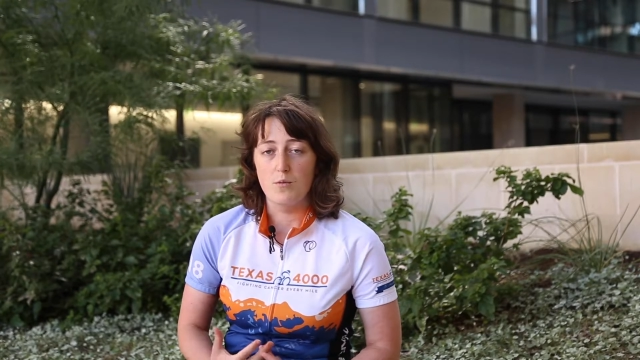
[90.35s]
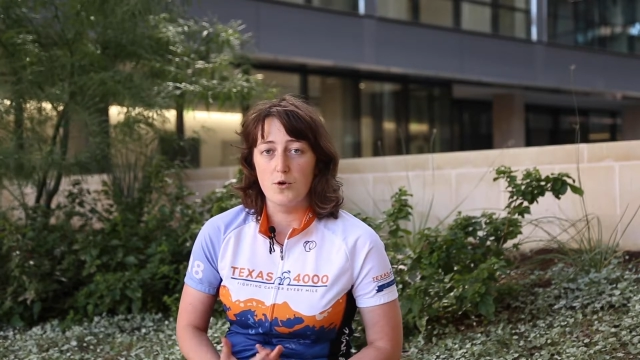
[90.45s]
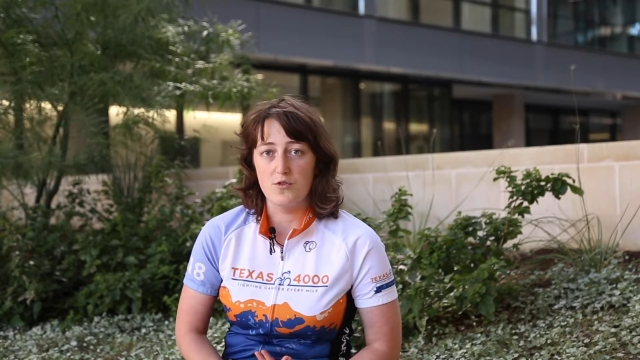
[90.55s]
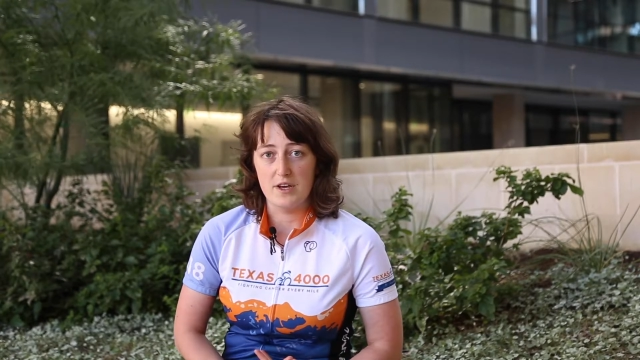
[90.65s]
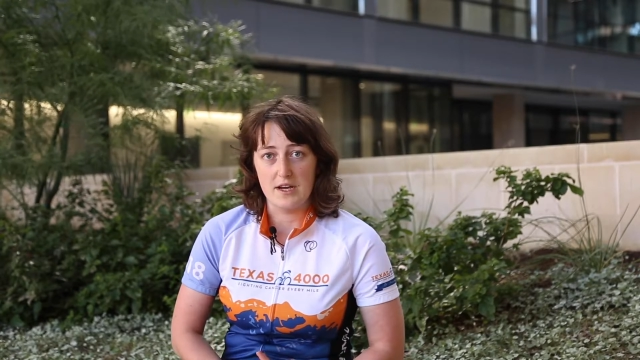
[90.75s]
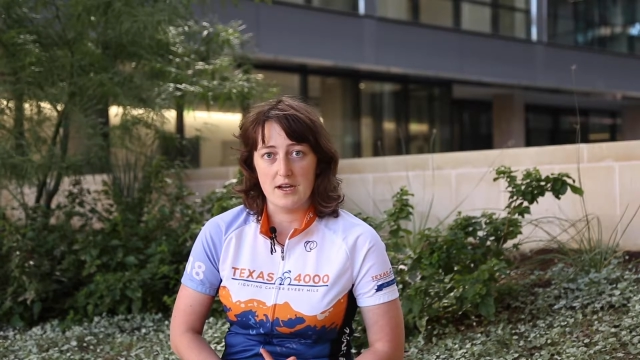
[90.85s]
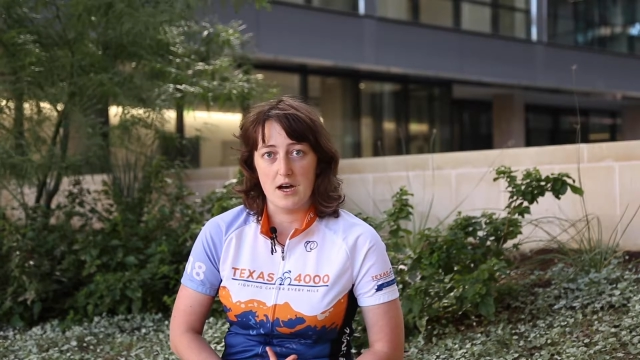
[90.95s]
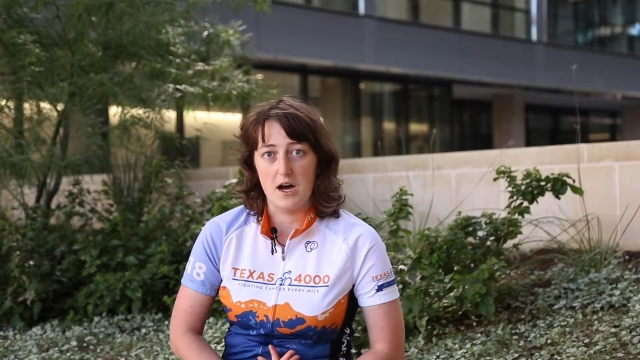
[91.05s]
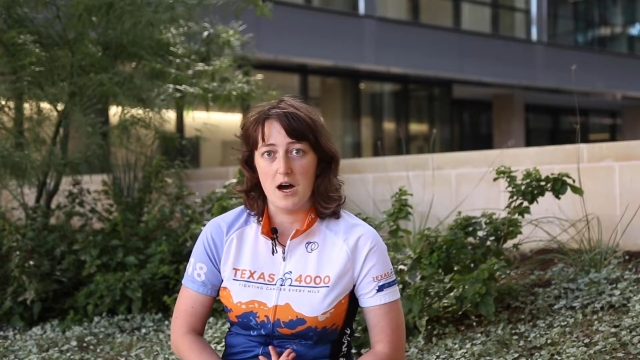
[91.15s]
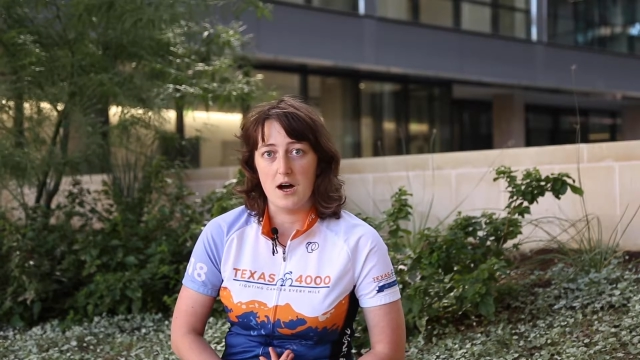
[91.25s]

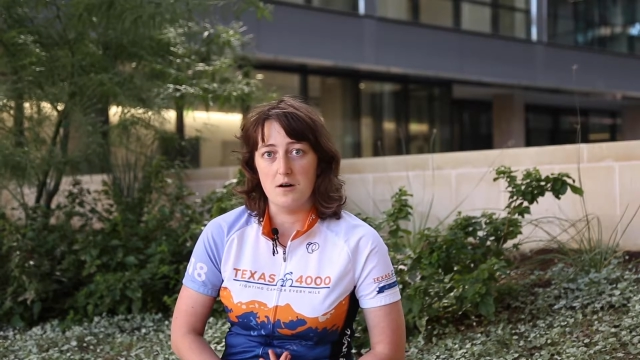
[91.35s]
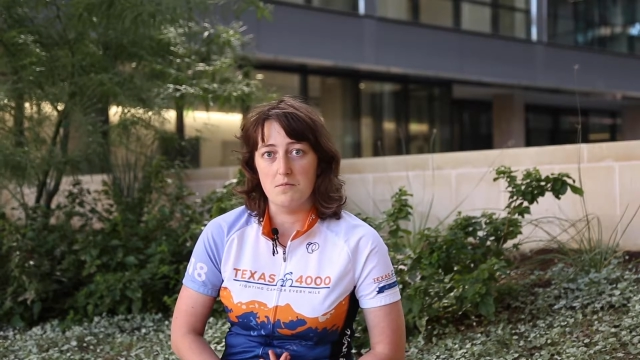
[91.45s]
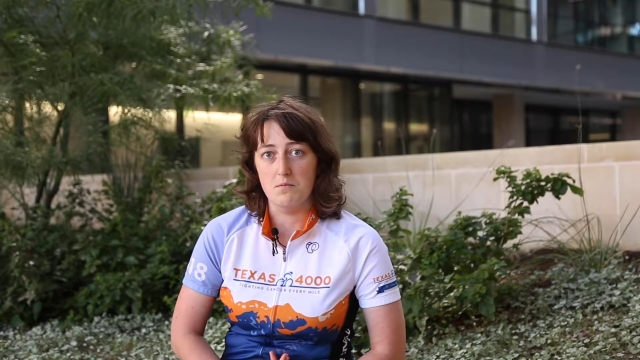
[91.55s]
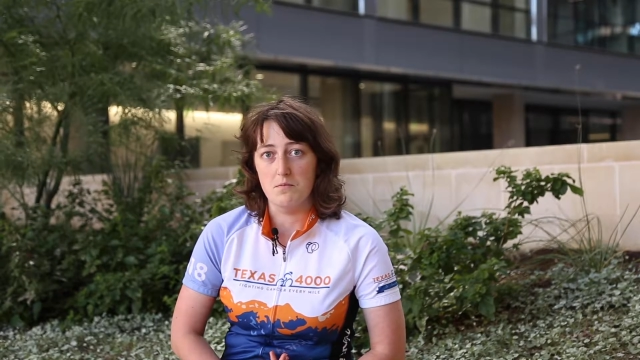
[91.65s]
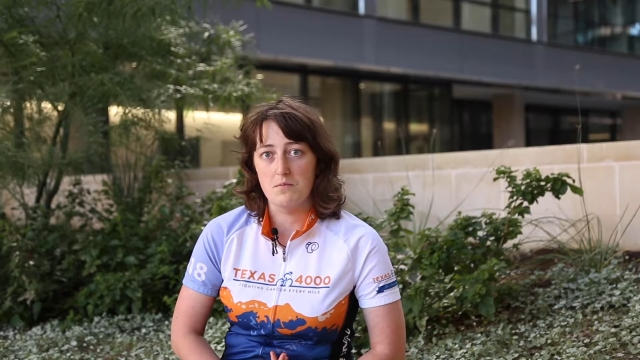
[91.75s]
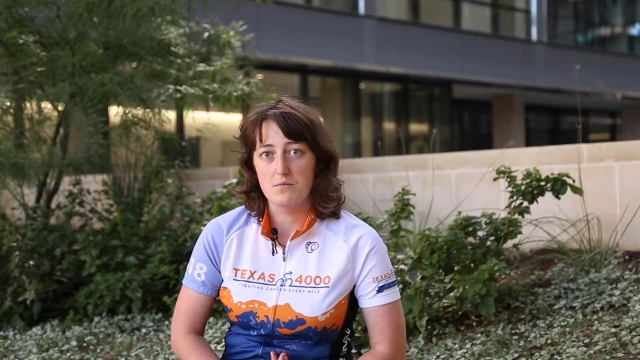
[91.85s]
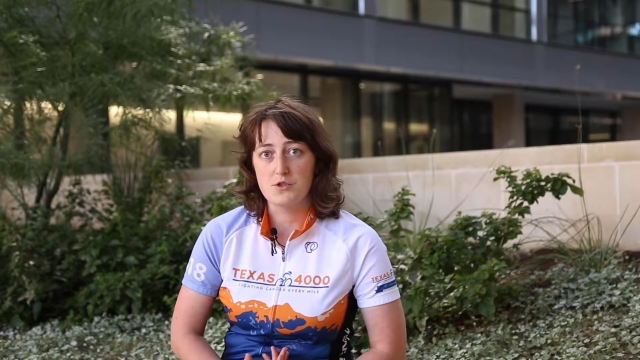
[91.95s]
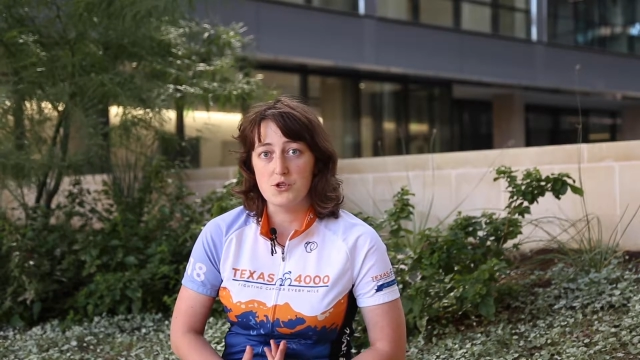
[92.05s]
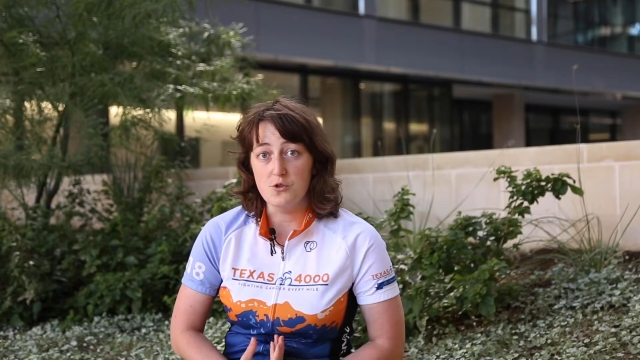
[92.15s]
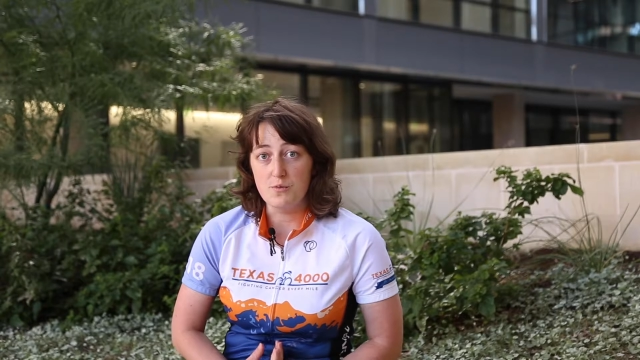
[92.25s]
moving
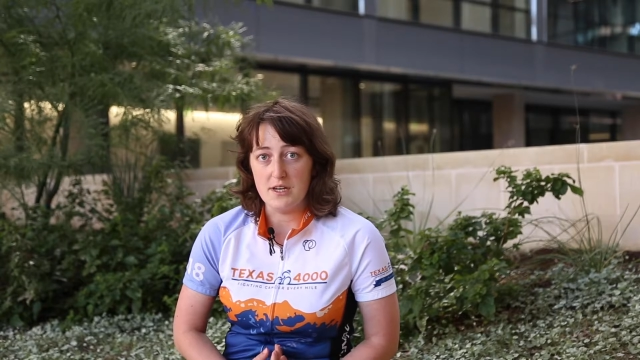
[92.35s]
to